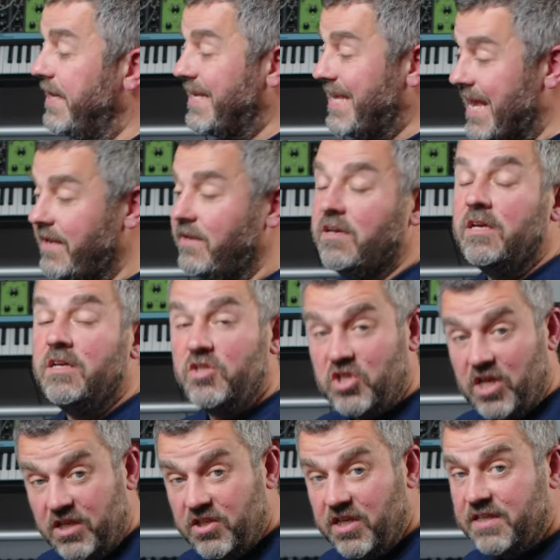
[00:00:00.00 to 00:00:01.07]
again
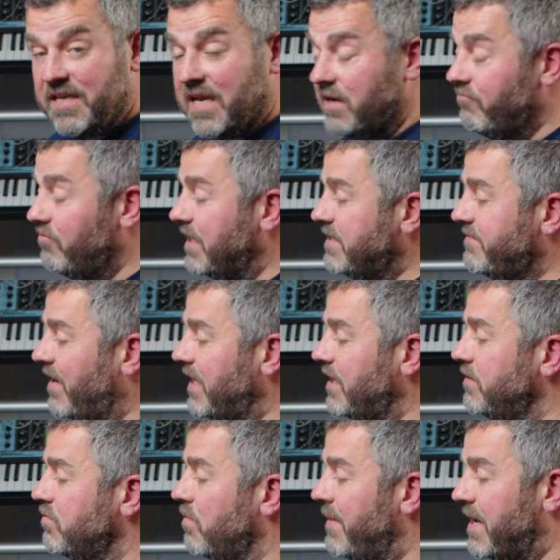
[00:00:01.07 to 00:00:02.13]
Changing attack and release
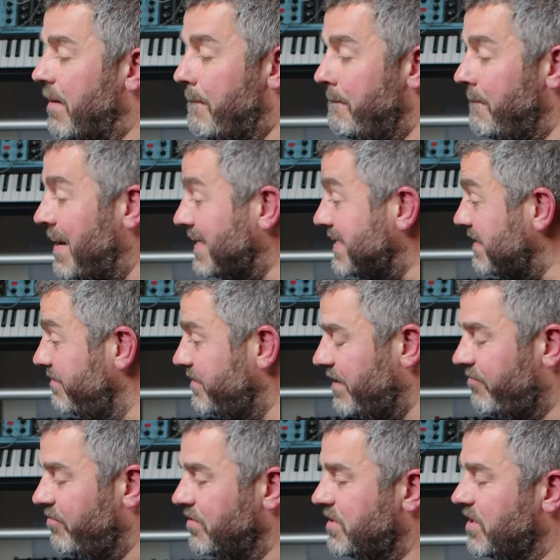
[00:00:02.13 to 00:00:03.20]
values will make a massive
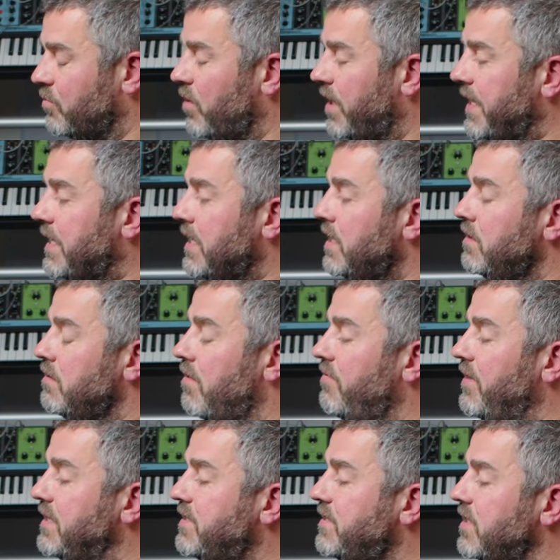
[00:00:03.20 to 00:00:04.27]
difference to the way that
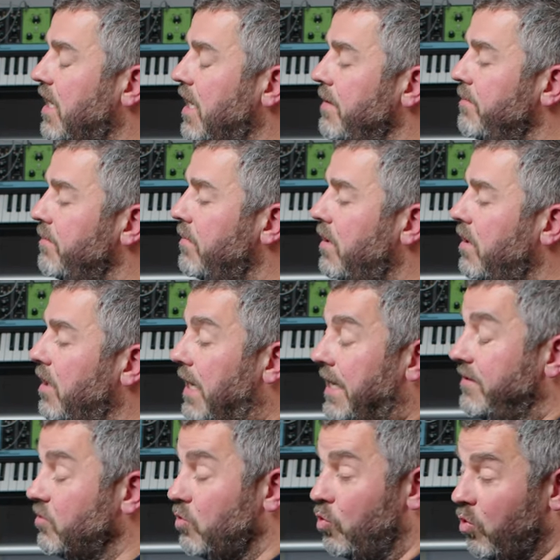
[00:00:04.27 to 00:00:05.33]
this um,
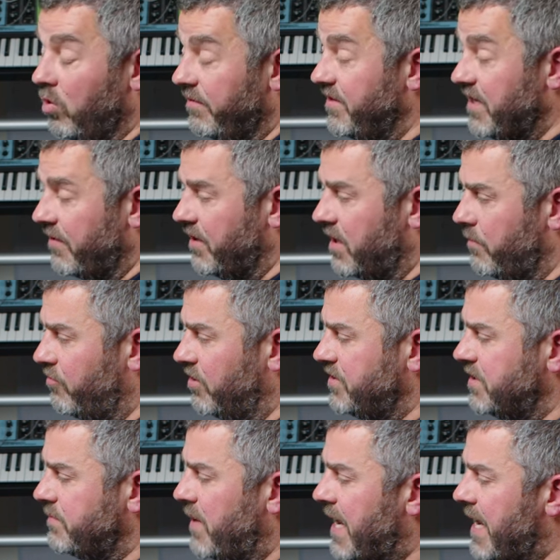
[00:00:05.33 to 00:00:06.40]
and all of the other
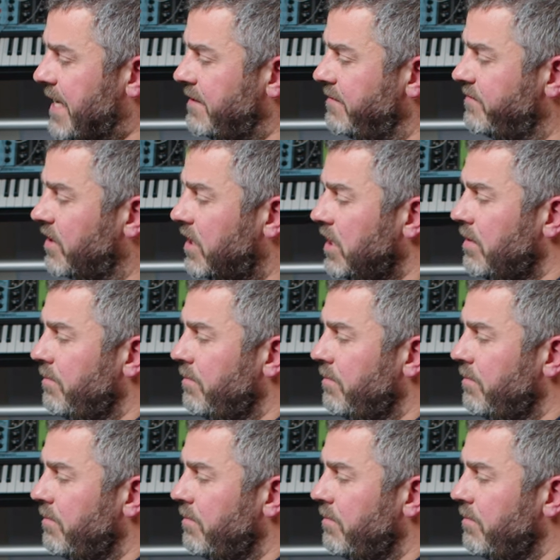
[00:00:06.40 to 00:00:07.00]
compressors behave.